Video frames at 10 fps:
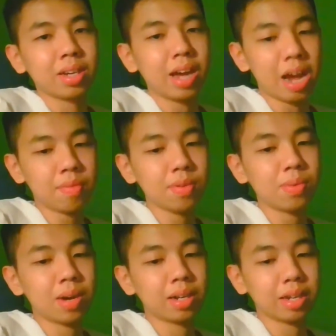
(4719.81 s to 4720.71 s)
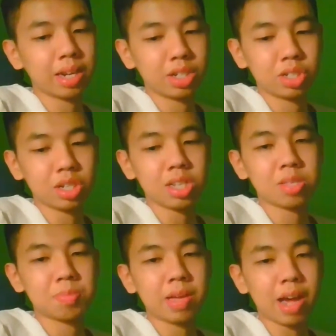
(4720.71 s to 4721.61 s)
everyone can
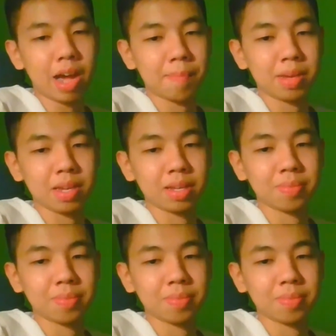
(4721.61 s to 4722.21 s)
just be happy